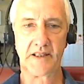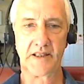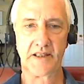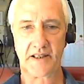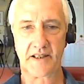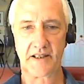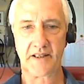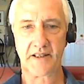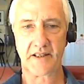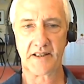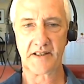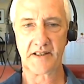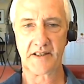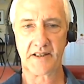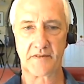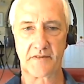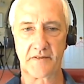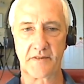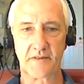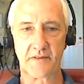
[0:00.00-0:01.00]
I think this is
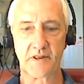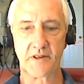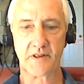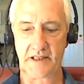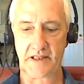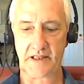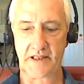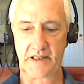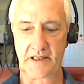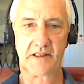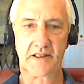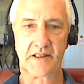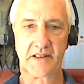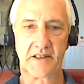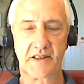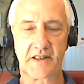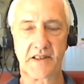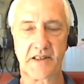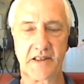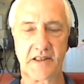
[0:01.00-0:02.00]
a fraud.
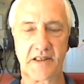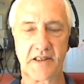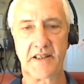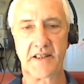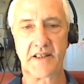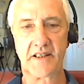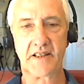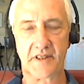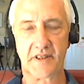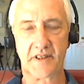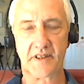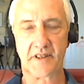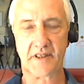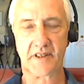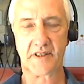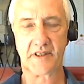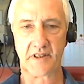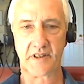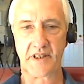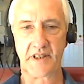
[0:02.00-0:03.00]
To sit in front of an
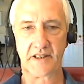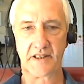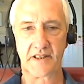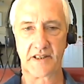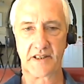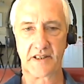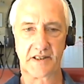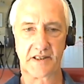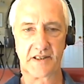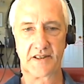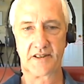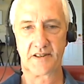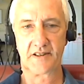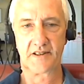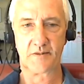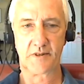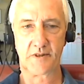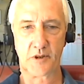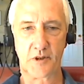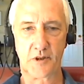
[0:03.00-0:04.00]
audience
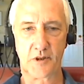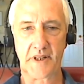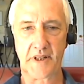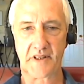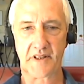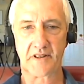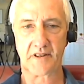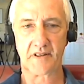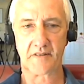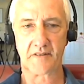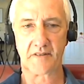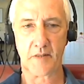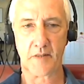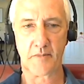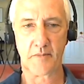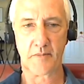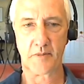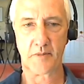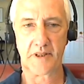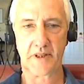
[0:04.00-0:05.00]
with a picture of
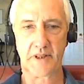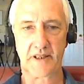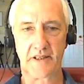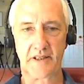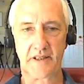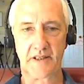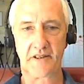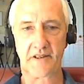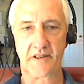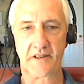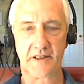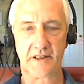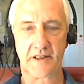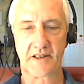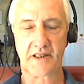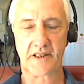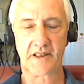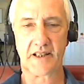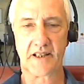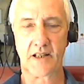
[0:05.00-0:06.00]
Ramana behind you and
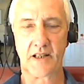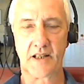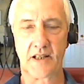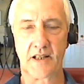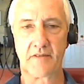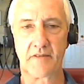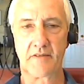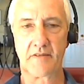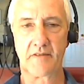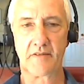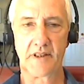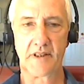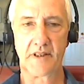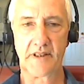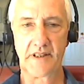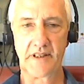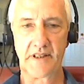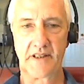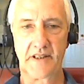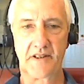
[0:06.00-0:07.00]
say, I'm in the Ramana
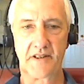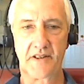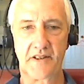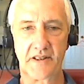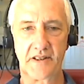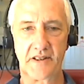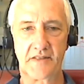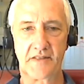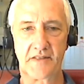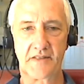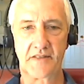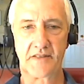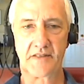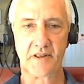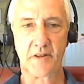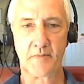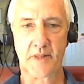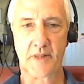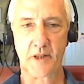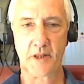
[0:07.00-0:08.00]
lineage, is fraud,
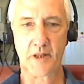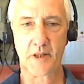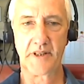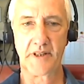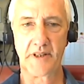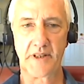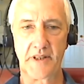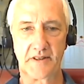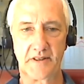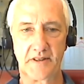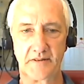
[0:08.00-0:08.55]
in my opinion.